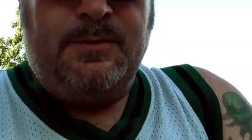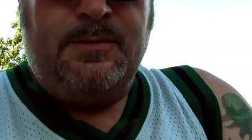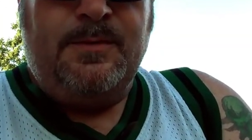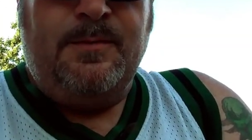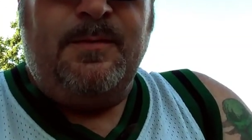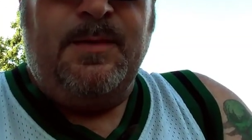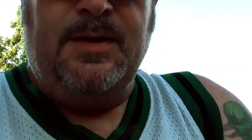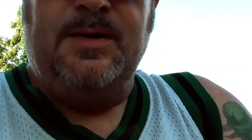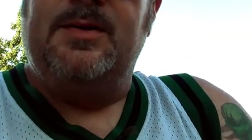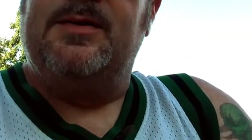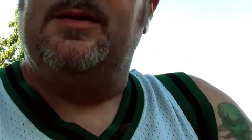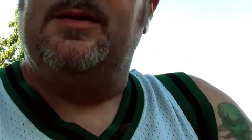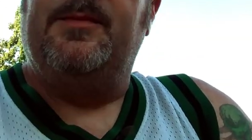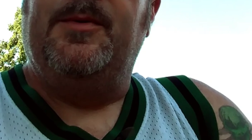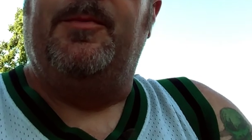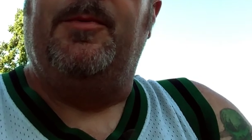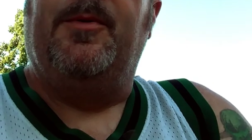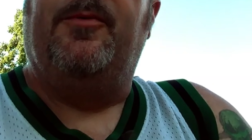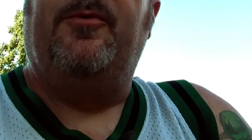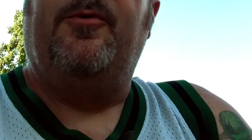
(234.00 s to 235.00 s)
messes up the
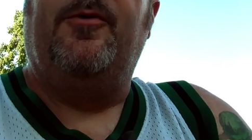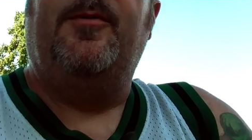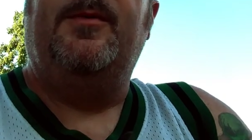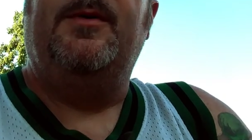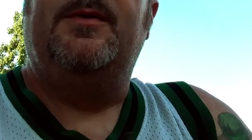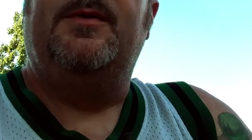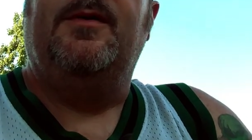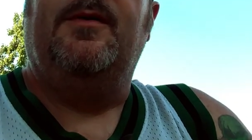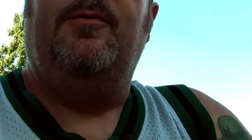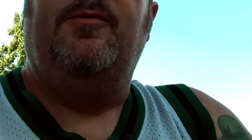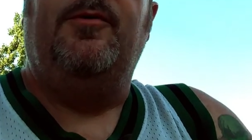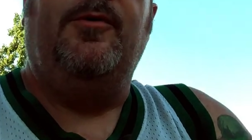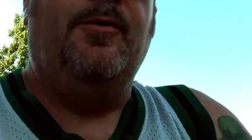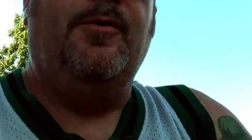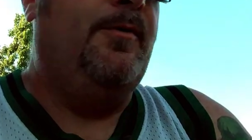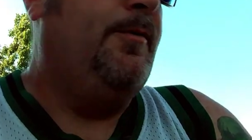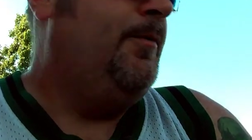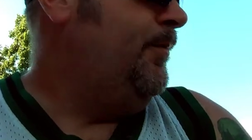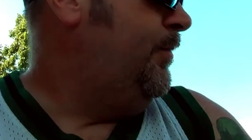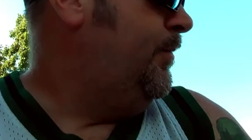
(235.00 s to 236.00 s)
performance of
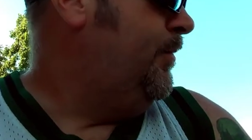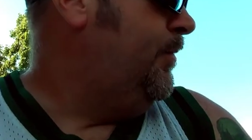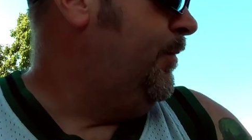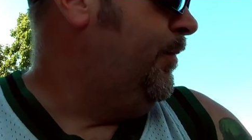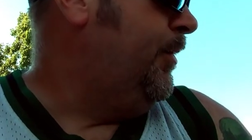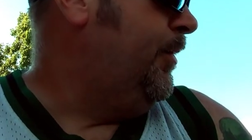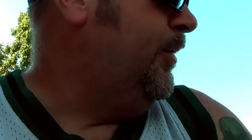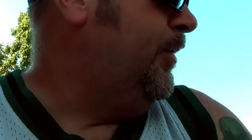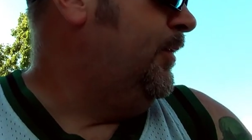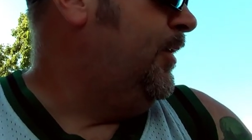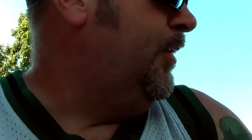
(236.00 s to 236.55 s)
your boat.